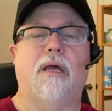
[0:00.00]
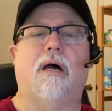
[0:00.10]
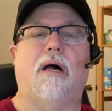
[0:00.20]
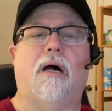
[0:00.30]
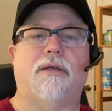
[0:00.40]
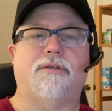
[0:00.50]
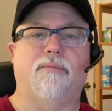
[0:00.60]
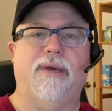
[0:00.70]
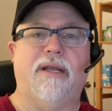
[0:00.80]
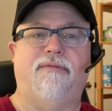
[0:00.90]
also
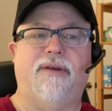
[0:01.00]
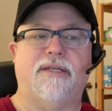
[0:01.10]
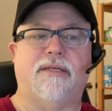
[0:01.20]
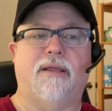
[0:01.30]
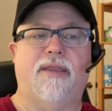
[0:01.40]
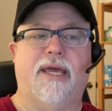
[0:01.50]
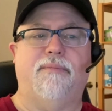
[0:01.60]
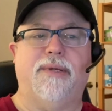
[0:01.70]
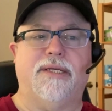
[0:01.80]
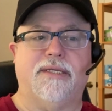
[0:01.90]
benefits
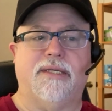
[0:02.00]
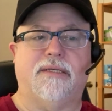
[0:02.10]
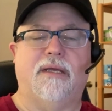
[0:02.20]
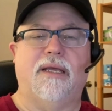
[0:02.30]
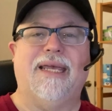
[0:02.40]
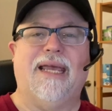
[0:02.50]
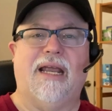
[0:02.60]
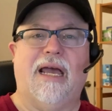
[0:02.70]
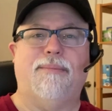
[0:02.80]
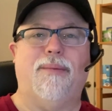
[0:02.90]
that business. And
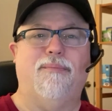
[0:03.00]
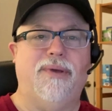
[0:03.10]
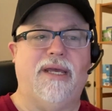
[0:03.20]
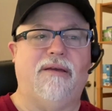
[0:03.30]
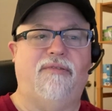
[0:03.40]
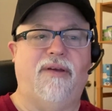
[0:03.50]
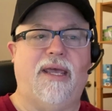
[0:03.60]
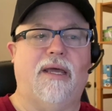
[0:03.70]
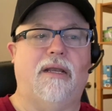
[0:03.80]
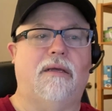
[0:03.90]
I'm a big
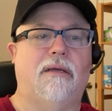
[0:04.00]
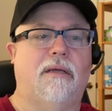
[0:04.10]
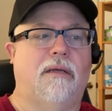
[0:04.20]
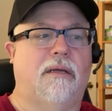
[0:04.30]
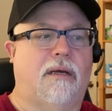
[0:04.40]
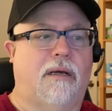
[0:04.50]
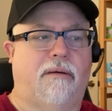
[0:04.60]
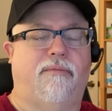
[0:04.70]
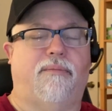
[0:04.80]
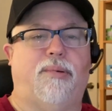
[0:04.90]
fan
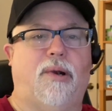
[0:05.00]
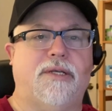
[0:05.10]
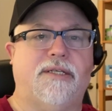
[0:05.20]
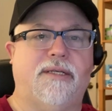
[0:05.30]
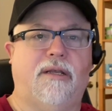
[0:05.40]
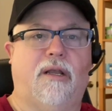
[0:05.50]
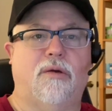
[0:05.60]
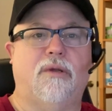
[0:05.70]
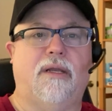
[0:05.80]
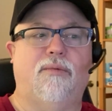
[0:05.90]
of purchasing
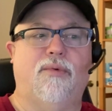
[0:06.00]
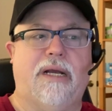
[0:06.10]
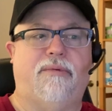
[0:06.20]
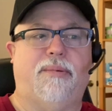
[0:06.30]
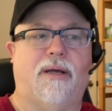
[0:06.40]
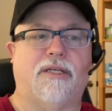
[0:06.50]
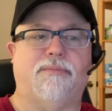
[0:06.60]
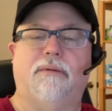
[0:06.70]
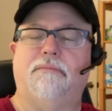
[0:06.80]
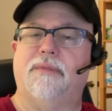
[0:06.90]
locally whenever
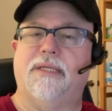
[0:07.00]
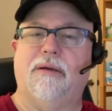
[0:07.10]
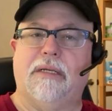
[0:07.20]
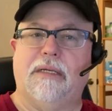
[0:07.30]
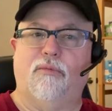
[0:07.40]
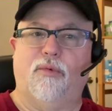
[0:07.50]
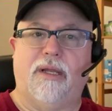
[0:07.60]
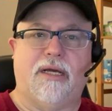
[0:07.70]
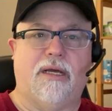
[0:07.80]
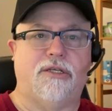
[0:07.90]
possible. Will
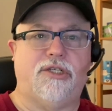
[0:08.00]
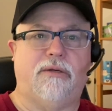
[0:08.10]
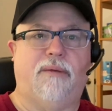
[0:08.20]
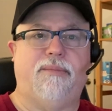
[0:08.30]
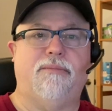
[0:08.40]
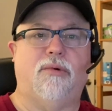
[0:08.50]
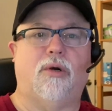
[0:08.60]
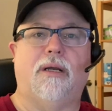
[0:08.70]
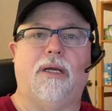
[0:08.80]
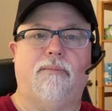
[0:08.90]
it cost you a little bit
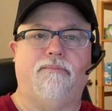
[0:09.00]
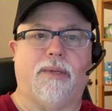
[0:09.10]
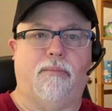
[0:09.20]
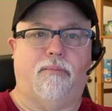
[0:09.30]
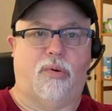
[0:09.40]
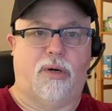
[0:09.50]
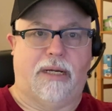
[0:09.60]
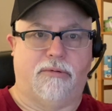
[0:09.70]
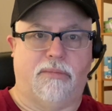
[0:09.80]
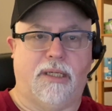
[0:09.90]
more?
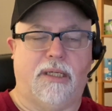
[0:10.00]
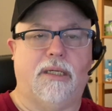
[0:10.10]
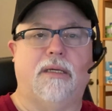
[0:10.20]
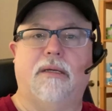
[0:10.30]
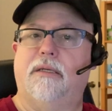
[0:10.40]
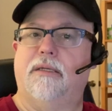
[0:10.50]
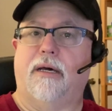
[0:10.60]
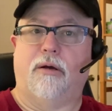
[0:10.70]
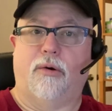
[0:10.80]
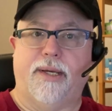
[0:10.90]
Probably.
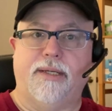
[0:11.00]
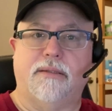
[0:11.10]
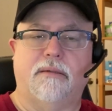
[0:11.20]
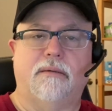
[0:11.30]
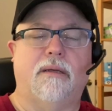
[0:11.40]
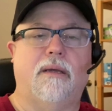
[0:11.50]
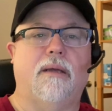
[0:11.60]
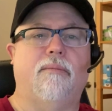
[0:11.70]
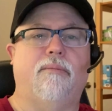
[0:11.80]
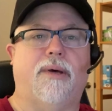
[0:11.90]
Not always,
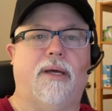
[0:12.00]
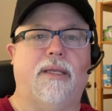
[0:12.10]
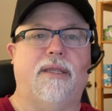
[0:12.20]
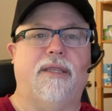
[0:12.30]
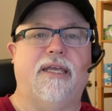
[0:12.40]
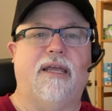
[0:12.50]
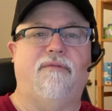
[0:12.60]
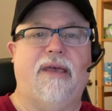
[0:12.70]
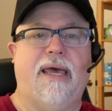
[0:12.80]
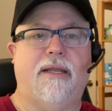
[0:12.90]
but the
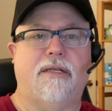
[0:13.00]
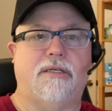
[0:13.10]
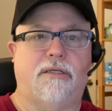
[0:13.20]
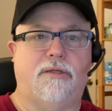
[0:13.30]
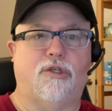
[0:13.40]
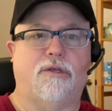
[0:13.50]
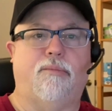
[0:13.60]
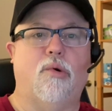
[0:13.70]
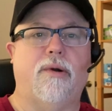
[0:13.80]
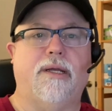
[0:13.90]
advantage to
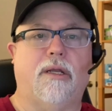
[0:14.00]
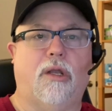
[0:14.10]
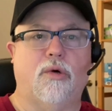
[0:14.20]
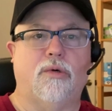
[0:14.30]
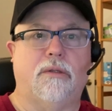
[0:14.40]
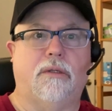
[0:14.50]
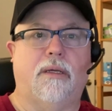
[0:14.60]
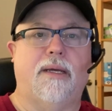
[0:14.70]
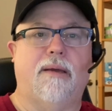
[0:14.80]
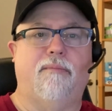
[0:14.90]
supporting
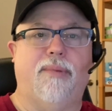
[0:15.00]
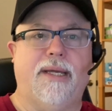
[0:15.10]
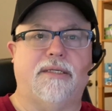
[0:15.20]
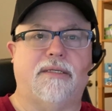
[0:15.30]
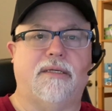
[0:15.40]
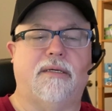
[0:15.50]
local-based